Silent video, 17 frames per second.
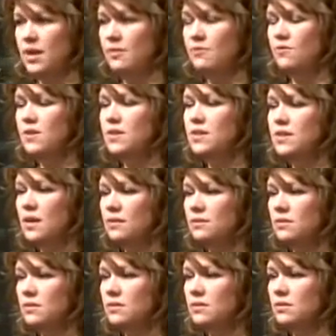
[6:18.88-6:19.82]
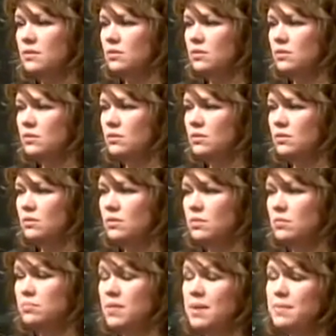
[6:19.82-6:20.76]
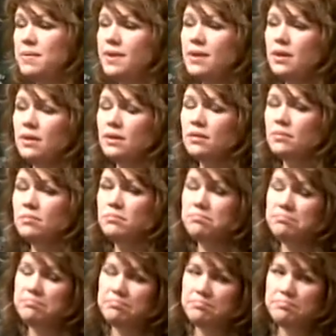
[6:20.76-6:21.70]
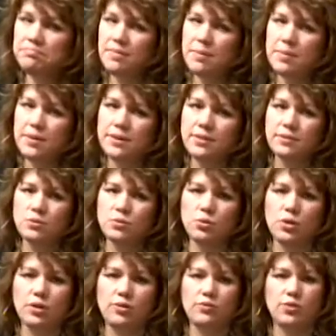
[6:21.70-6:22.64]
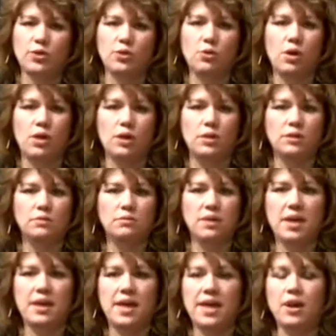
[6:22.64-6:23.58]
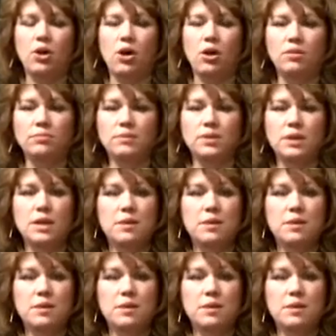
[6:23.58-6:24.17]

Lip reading: And if it doesn't, maybe it doesn't work for you at all.